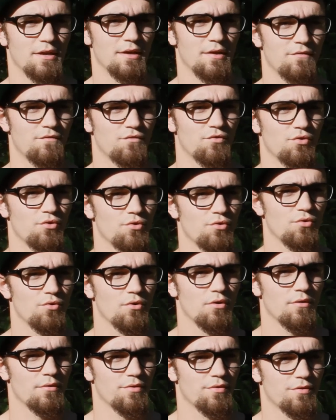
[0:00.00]
If you
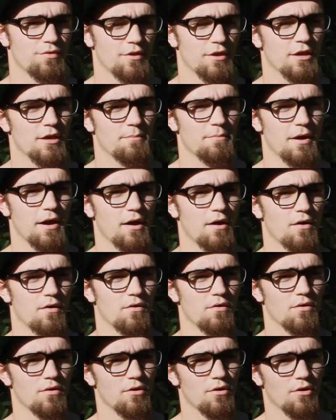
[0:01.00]
think about
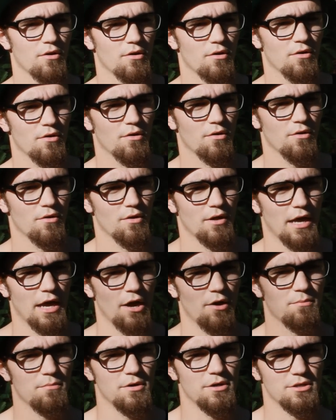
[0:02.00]

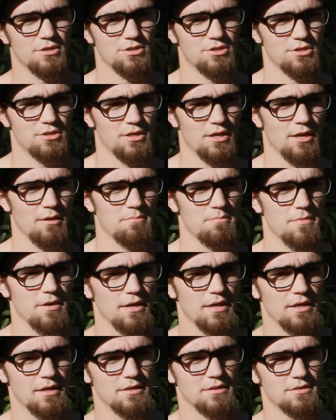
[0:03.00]
how much it
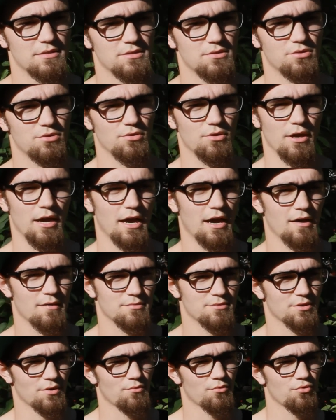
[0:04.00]
means to have
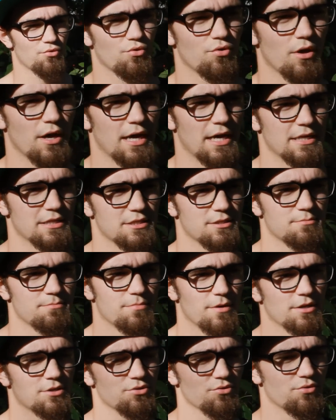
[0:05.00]
someone who has
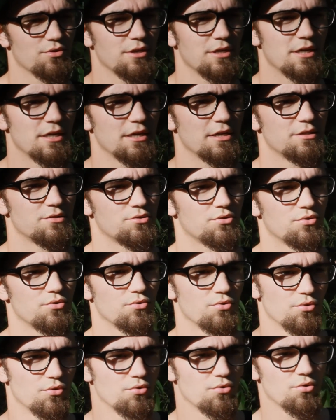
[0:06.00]
special needs,
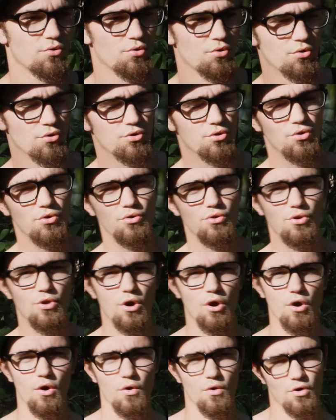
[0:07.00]
who you
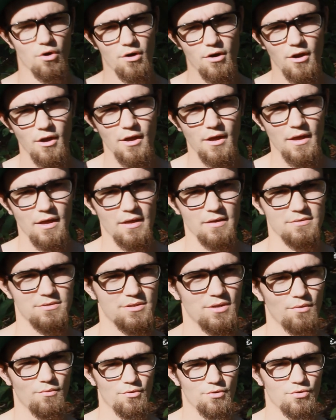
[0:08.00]
know, or is
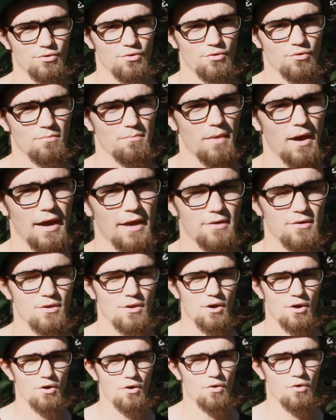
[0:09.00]
someone you might
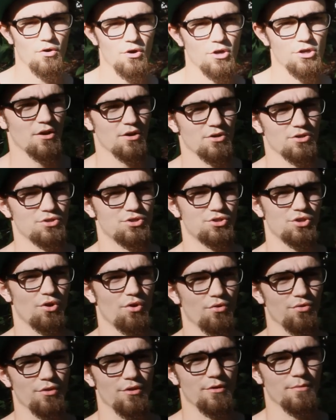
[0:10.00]
know,
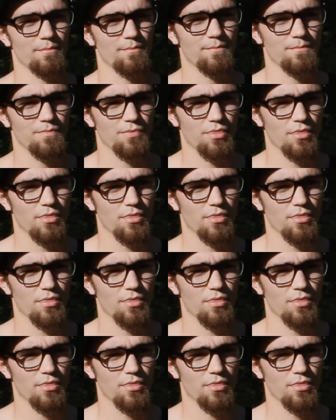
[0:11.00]
show them